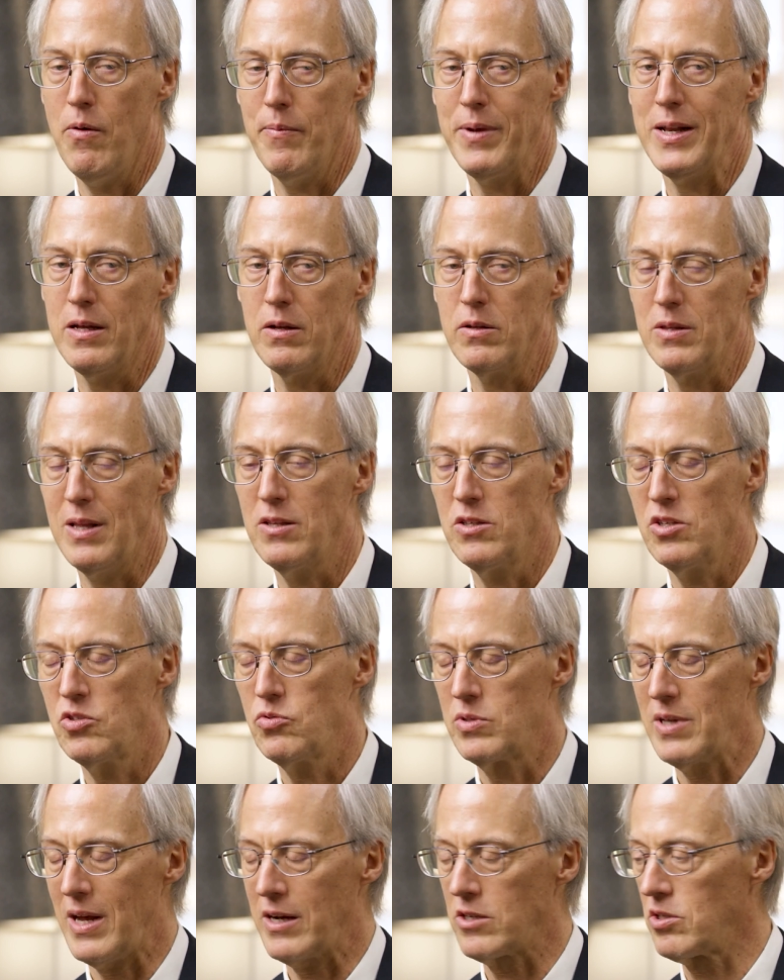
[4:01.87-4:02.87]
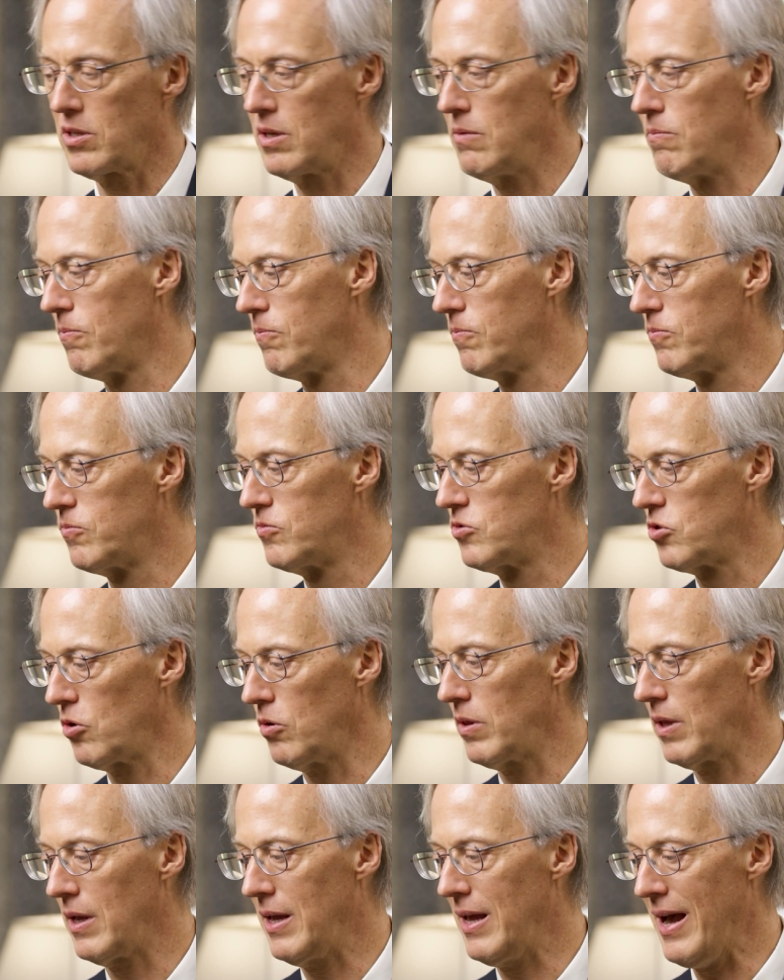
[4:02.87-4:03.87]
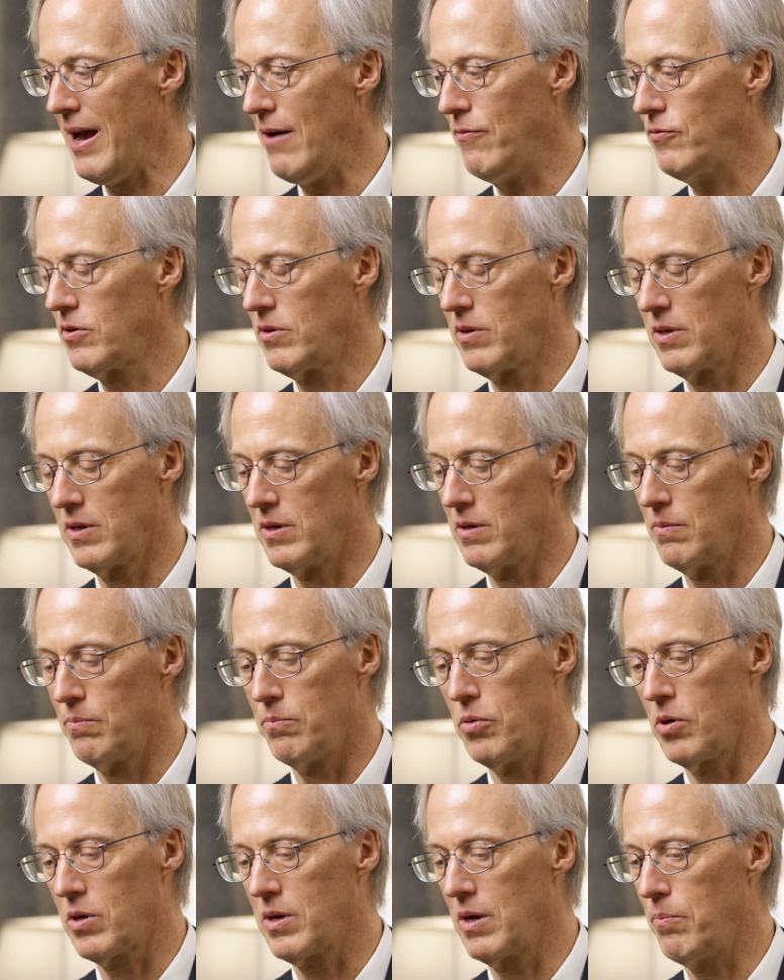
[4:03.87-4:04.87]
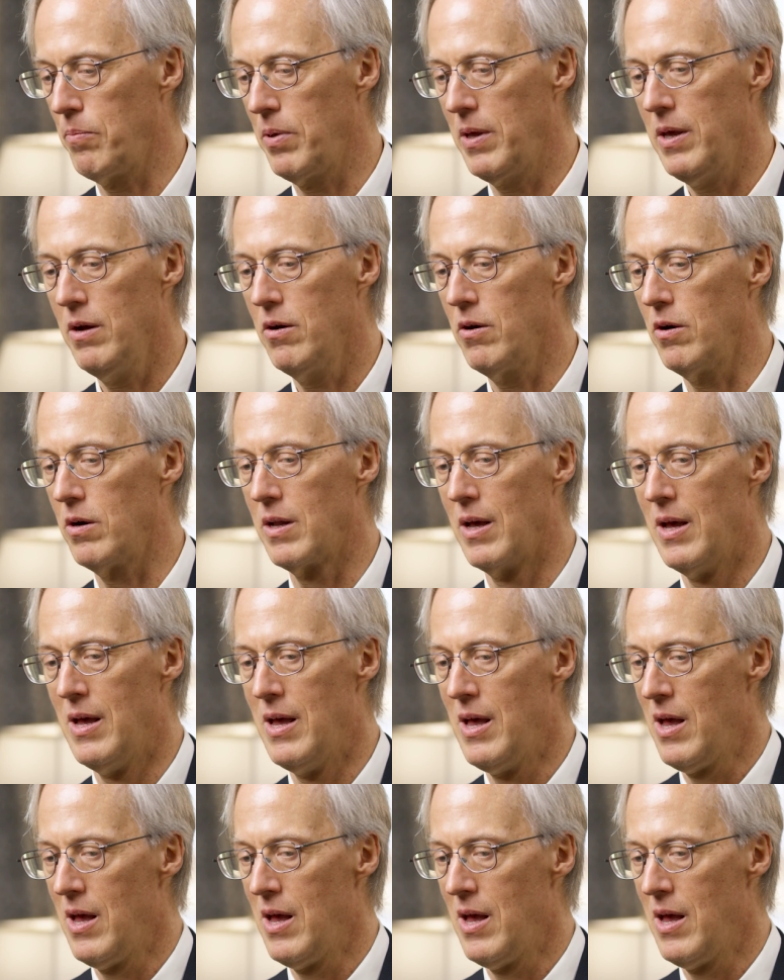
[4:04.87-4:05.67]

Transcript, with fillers: I mean, and this was actually shortly after the book appeared,